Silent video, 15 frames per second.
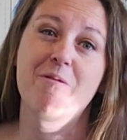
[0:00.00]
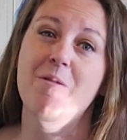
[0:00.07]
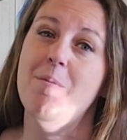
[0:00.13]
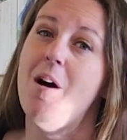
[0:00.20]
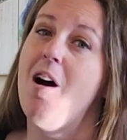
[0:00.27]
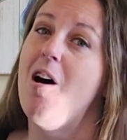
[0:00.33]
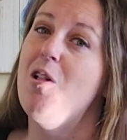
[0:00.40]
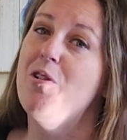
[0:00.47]
from
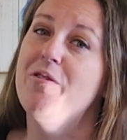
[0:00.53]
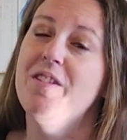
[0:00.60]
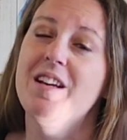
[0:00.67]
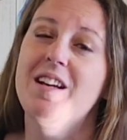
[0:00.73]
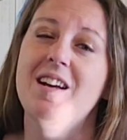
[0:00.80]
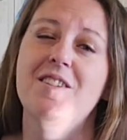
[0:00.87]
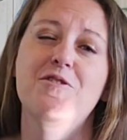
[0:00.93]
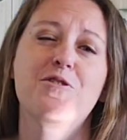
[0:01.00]
all over the
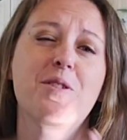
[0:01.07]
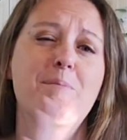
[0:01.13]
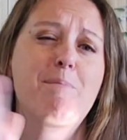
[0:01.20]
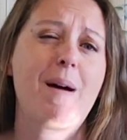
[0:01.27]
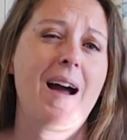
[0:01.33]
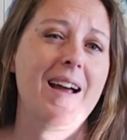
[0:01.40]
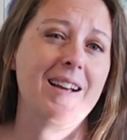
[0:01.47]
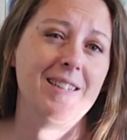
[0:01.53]
country
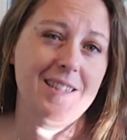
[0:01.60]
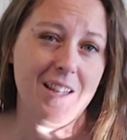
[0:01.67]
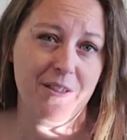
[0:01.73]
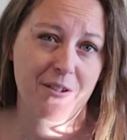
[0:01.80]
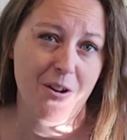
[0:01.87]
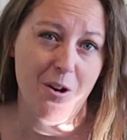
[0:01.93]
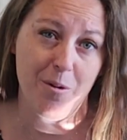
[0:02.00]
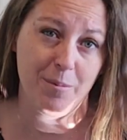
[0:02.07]
buy and sell
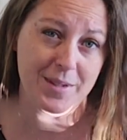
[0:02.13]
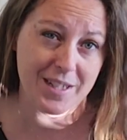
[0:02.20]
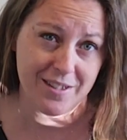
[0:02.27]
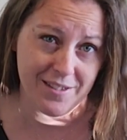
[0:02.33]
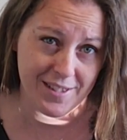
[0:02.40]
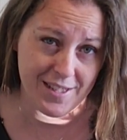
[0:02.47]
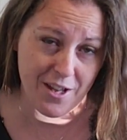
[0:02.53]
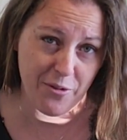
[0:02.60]
their homes here
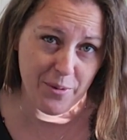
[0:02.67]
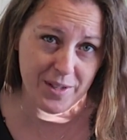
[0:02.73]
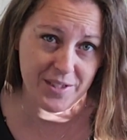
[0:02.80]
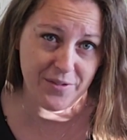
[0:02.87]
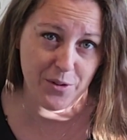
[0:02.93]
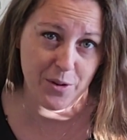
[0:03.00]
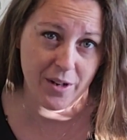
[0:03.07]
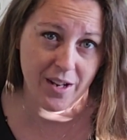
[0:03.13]
in Southwest
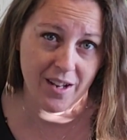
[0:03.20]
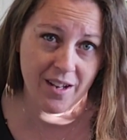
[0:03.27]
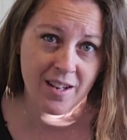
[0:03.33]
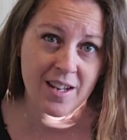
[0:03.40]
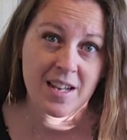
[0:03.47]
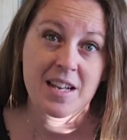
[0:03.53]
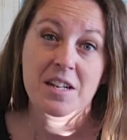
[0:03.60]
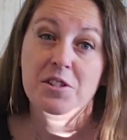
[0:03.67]
Florida.
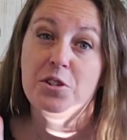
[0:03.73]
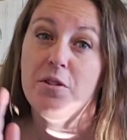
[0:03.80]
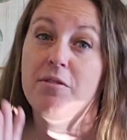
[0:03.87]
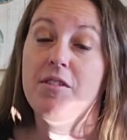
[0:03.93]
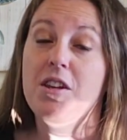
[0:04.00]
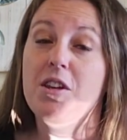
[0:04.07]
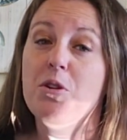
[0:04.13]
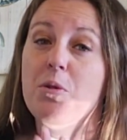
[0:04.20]
So
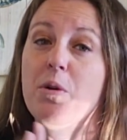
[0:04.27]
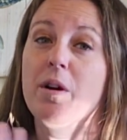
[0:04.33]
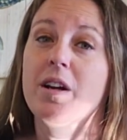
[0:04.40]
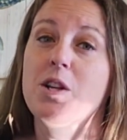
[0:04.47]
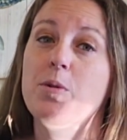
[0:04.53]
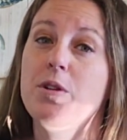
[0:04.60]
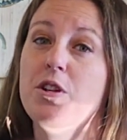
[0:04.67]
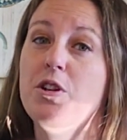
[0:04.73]
if you or
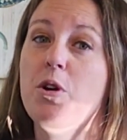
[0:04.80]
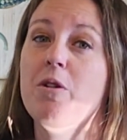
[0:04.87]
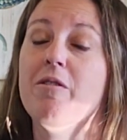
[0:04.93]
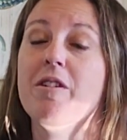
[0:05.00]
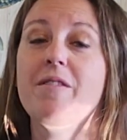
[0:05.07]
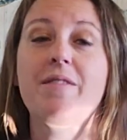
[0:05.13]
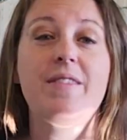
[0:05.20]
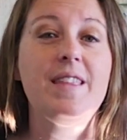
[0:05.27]
anyone you know of are
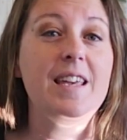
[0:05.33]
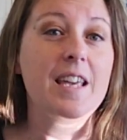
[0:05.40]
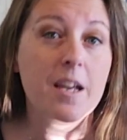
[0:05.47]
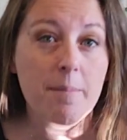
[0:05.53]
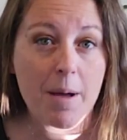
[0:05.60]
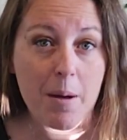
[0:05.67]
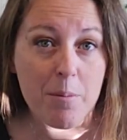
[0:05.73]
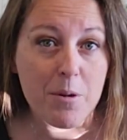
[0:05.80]
even thinking
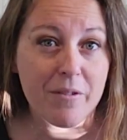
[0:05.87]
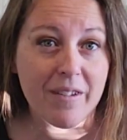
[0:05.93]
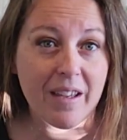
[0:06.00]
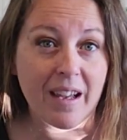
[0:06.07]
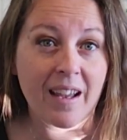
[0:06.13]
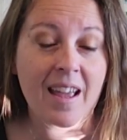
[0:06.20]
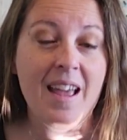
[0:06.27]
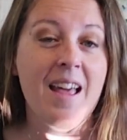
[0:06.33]
about
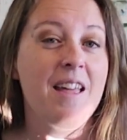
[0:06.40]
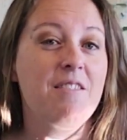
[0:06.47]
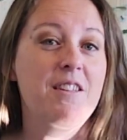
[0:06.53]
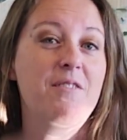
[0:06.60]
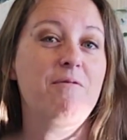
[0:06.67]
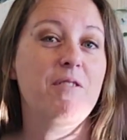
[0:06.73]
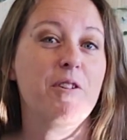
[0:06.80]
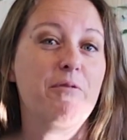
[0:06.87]
moving,
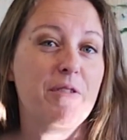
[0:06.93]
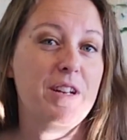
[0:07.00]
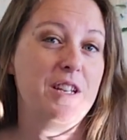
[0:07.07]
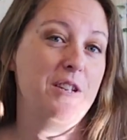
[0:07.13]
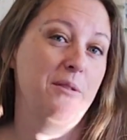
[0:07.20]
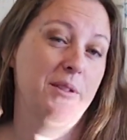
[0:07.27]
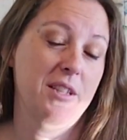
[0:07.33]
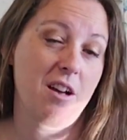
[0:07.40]
then feel free to
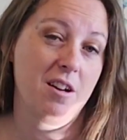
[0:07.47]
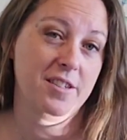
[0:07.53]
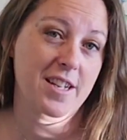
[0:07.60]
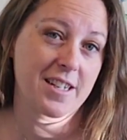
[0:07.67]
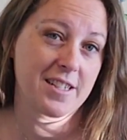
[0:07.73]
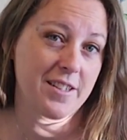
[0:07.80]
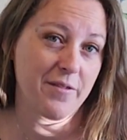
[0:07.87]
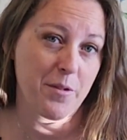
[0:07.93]
use the
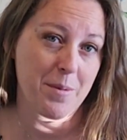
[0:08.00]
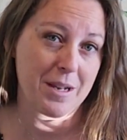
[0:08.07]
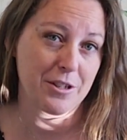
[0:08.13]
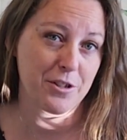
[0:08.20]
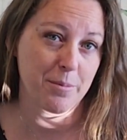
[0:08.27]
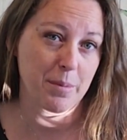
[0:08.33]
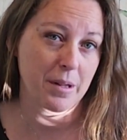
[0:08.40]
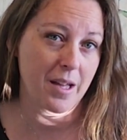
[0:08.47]
contact
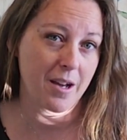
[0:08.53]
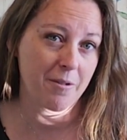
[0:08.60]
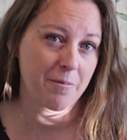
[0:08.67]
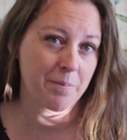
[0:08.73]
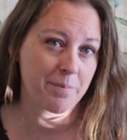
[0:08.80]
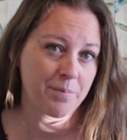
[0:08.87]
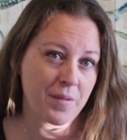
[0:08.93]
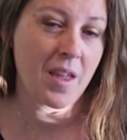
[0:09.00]
information below.
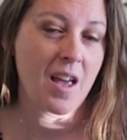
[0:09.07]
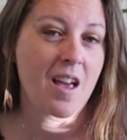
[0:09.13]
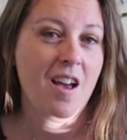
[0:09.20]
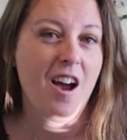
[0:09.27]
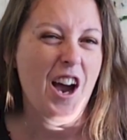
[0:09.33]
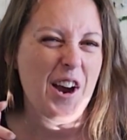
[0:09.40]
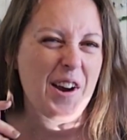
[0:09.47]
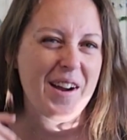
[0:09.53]

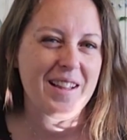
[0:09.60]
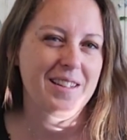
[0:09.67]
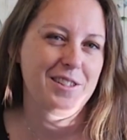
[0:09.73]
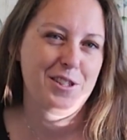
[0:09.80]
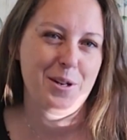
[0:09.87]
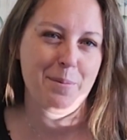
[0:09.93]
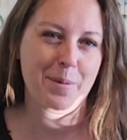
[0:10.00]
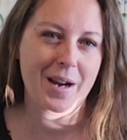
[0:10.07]
All right, let's
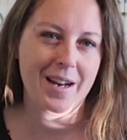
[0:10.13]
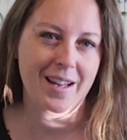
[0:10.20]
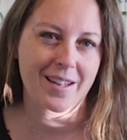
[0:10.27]
jump right